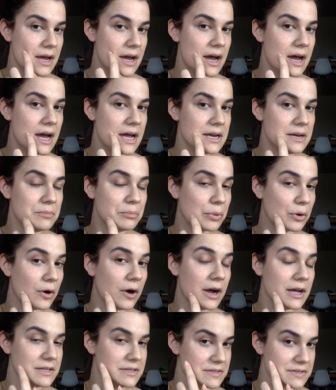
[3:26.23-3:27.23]

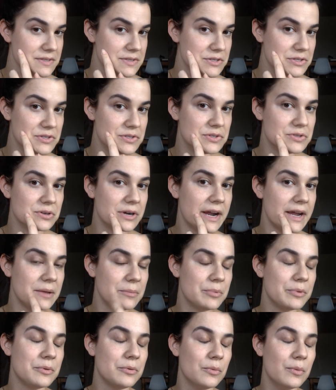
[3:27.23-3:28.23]
unbronzed stripe
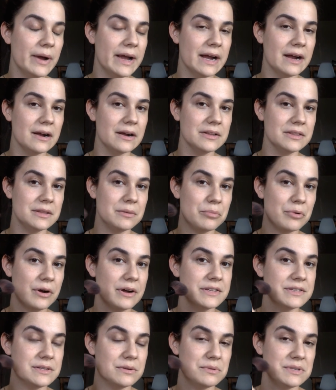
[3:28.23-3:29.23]
where the
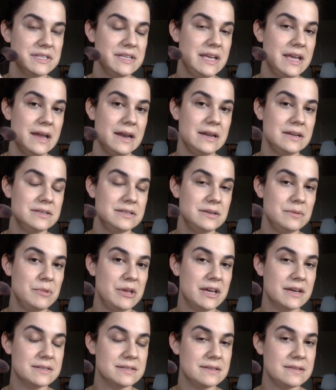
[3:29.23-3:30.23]
bronzer wasn't getting to
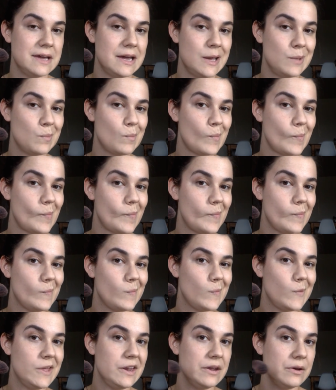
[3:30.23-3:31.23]
because of that,
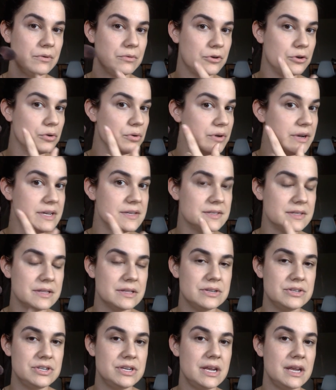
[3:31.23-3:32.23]
crease in the
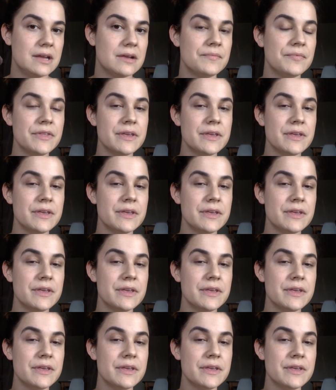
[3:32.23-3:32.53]
cheek.